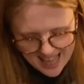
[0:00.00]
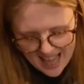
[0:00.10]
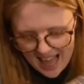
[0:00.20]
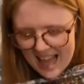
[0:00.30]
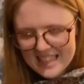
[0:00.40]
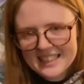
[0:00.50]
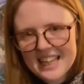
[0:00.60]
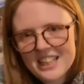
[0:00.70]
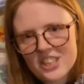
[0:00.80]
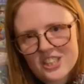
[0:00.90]
And
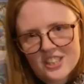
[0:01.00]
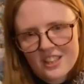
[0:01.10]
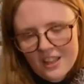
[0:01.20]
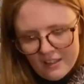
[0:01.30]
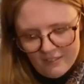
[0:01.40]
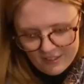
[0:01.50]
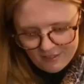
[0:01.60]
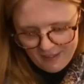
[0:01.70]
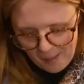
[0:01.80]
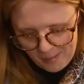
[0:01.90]
I just love the
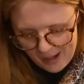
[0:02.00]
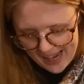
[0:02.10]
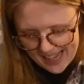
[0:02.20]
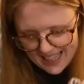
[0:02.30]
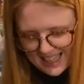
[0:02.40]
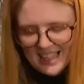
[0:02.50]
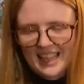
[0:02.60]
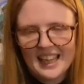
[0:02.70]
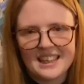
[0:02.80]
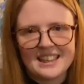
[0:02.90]
fabric.
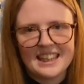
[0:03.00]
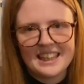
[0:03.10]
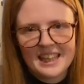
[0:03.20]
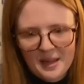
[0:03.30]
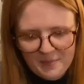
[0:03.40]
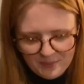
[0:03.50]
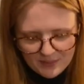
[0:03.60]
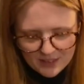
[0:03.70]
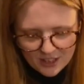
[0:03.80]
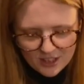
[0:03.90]

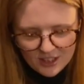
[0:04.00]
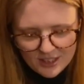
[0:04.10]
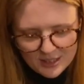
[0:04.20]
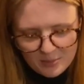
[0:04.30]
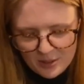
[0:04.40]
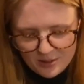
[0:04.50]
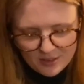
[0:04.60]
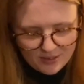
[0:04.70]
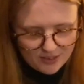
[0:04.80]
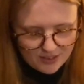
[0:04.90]
The colours are
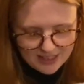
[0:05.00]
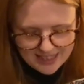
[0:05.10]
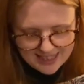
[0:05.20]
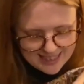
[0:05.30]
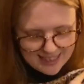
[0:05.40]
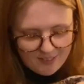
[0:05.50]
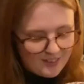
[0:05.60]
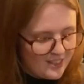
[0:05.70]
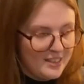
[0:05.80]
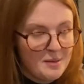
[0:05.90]
beautiful and it's
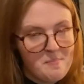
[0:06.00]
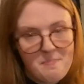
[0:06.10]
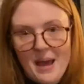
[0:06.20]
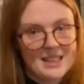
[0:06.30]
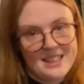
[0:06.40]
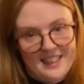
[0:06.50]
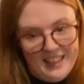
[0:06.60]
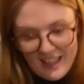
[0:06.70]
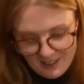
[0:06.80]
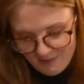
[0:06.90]
even
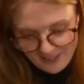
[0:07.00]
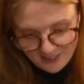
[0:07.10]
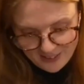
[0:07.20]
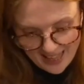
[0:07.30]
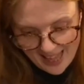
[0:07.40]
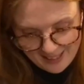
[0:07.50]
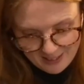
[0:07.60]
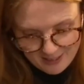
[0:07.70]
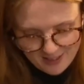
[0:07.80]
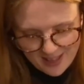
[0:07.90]
better in real
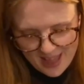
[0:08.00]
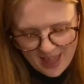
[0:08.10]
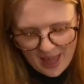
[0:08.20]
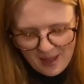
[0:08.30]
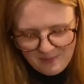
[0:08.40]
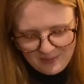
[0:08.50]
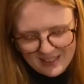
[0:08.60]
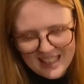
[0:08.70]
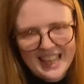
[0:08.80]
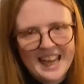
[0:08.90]
life.
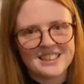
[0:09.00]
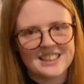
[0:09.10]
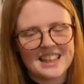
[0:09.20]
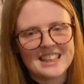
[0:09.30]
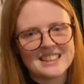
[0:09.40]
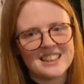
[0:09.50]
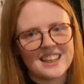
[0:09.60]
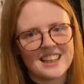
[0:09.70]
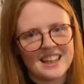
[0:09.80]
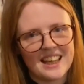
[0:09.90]
Yeah, so that's the
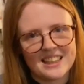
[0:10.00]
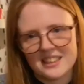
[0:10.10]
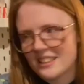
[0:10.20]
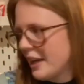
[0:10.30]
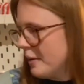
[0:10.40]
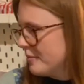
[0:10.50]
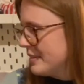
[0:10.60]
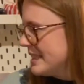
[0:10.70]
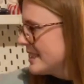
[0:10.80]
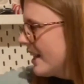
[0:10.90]
Kaleidoscope
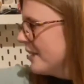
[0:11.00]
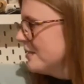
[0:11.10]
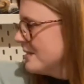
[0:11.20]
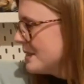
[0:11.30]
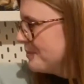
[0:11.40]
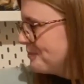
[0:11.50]
Viscose.